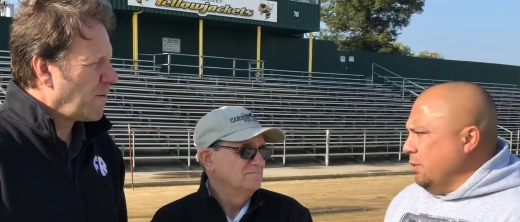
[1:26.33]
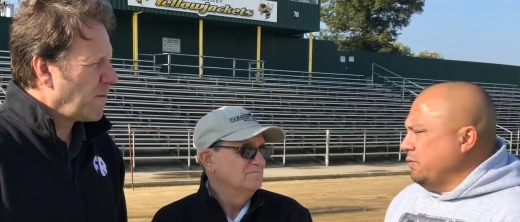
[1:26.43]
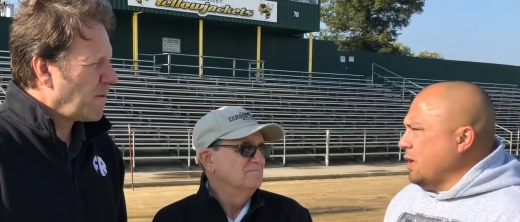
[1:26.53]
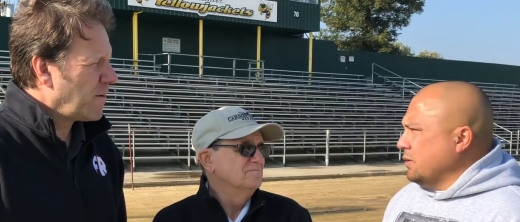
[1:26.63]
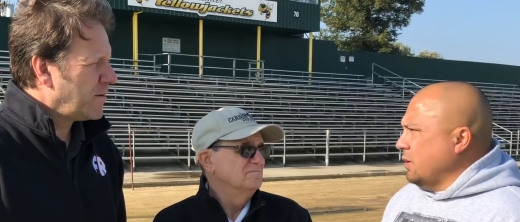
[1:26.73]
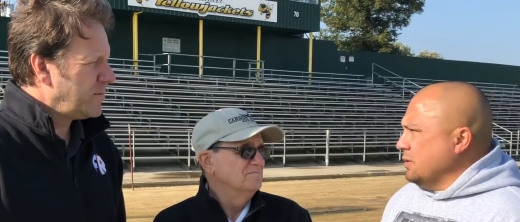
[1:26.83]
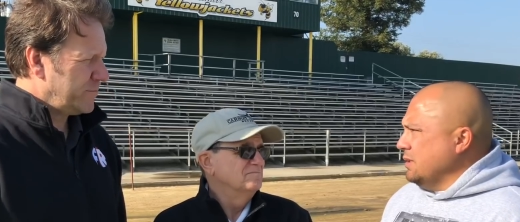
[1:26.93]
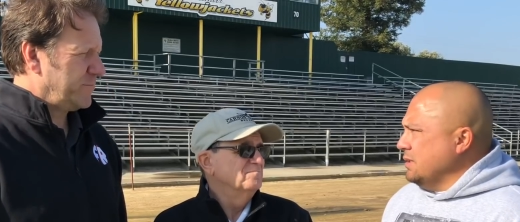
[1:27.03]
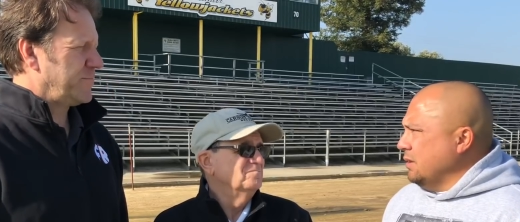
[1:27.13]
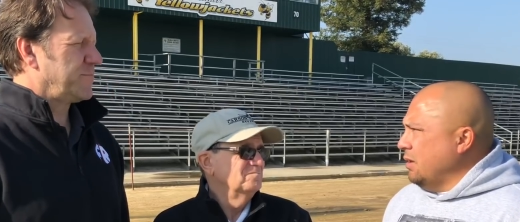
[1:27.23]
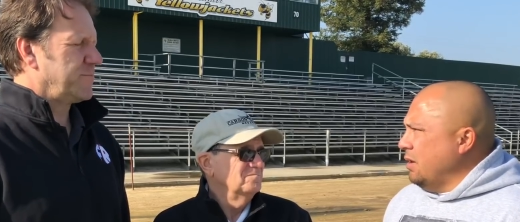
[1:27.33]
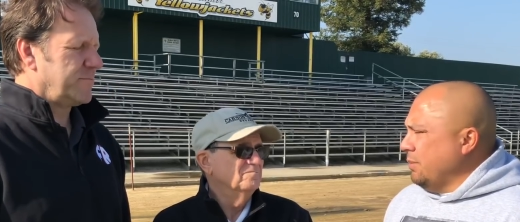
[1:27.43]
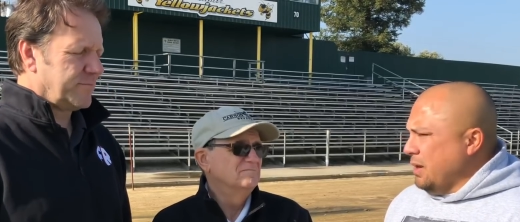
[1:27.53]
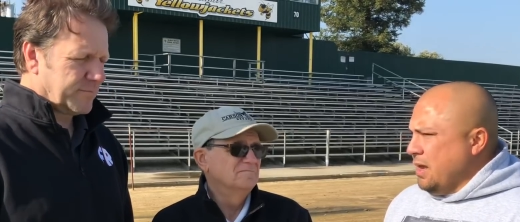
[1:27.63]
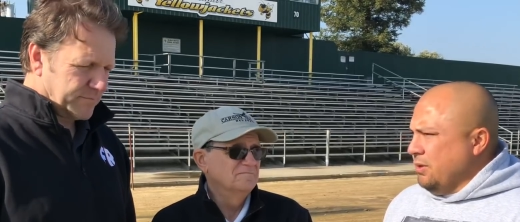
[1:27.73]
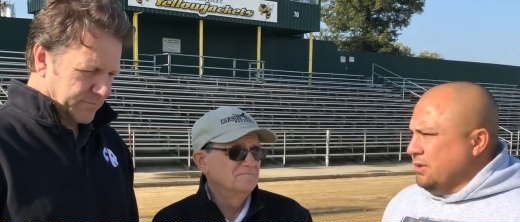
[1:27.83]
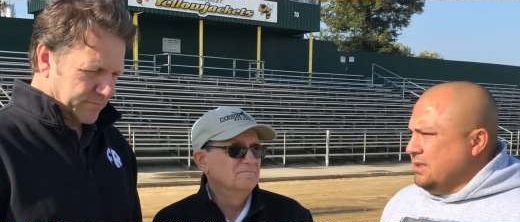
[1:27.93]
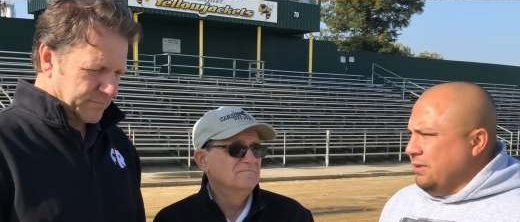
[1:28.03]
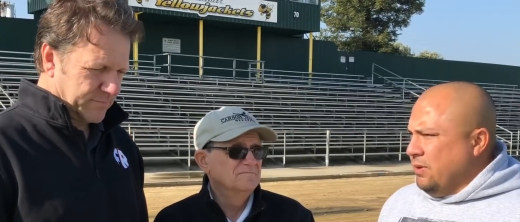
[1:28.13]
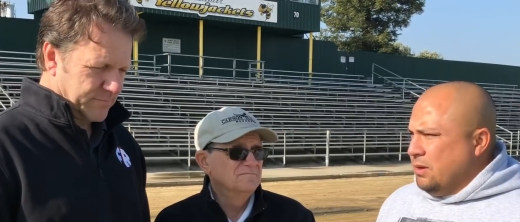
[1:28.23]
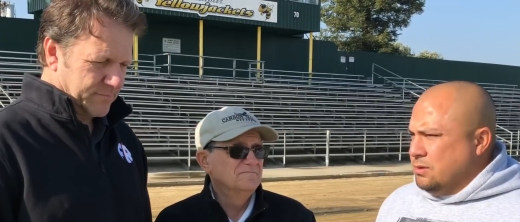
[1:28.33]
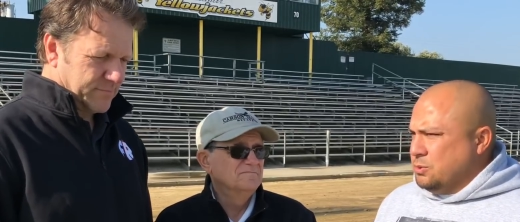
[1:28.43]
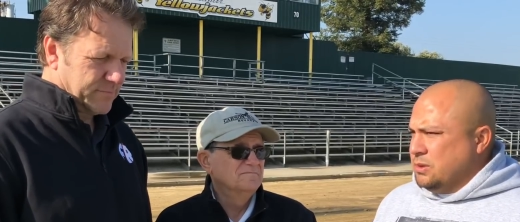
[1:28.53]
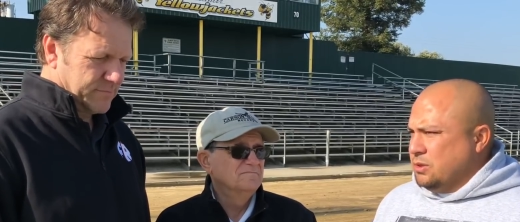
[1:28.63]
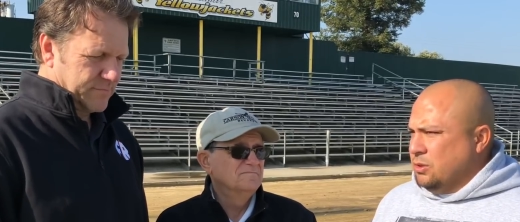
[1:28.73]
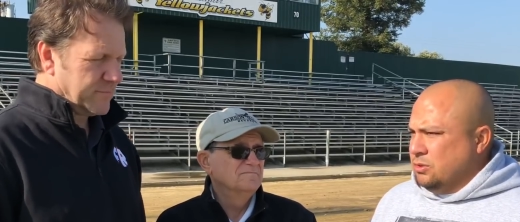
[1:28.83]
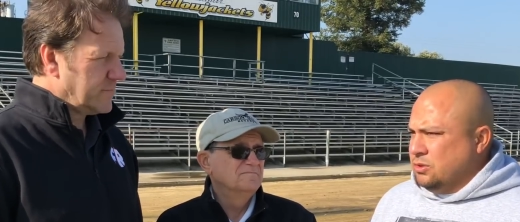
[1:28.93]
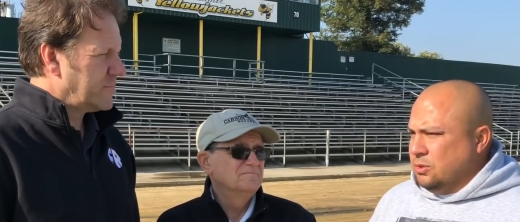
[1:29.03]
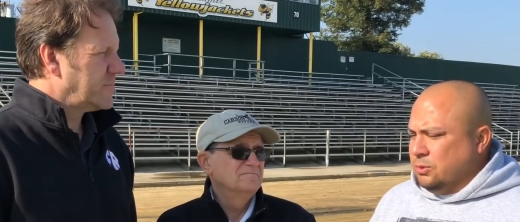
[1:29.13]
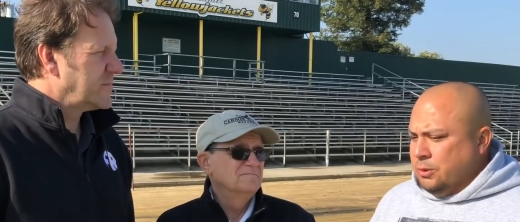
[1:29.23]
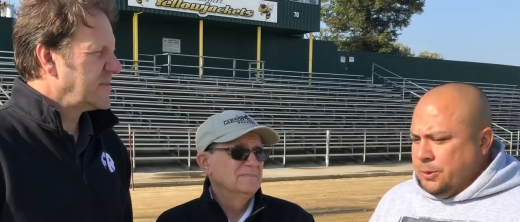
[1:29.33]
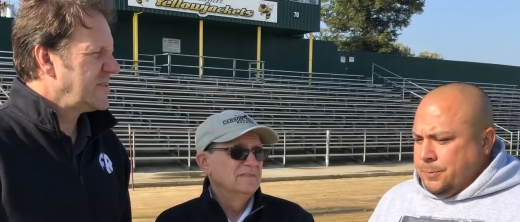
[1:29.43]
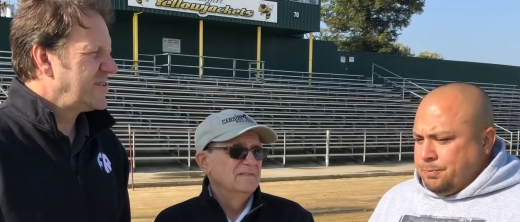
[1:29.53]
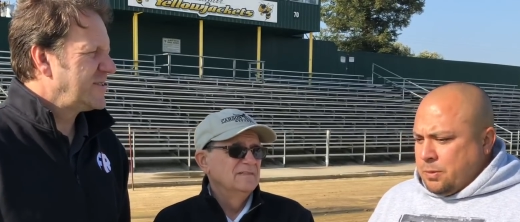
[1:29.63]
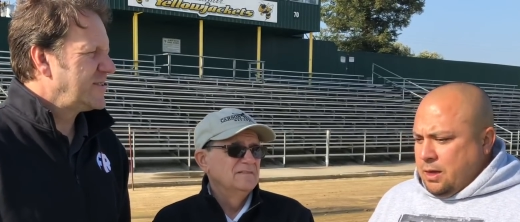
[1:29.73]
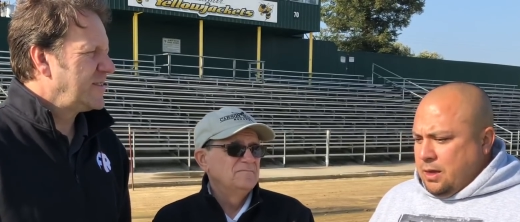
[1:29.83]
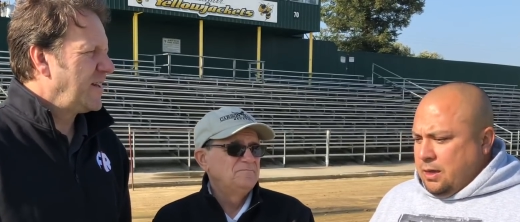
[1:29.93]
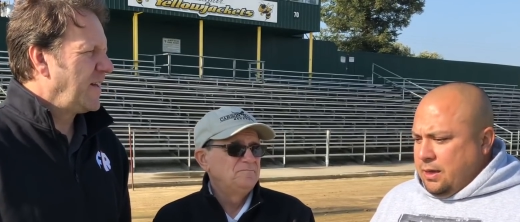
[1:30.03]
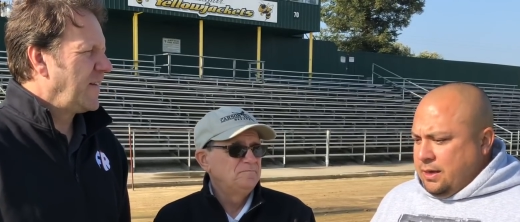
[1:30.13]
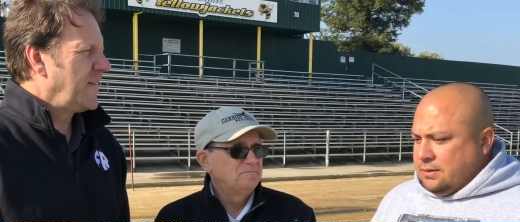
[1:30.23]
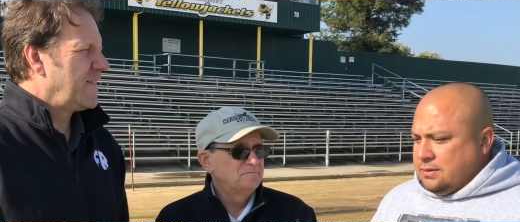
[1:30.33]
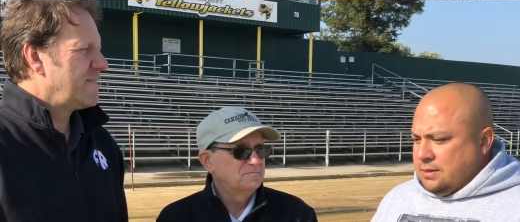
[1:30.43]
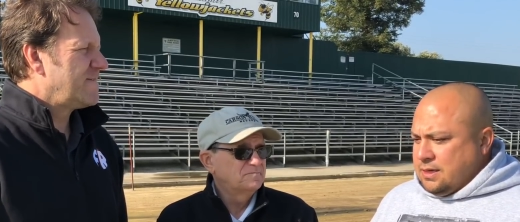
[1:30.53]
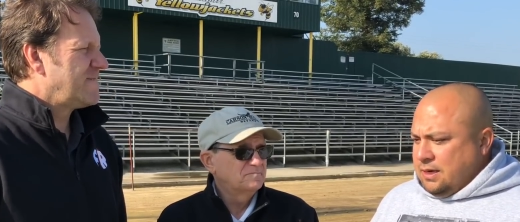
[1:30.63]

Speaker 1: and we've talked all season long about how the TVL has returned to uh, and has, has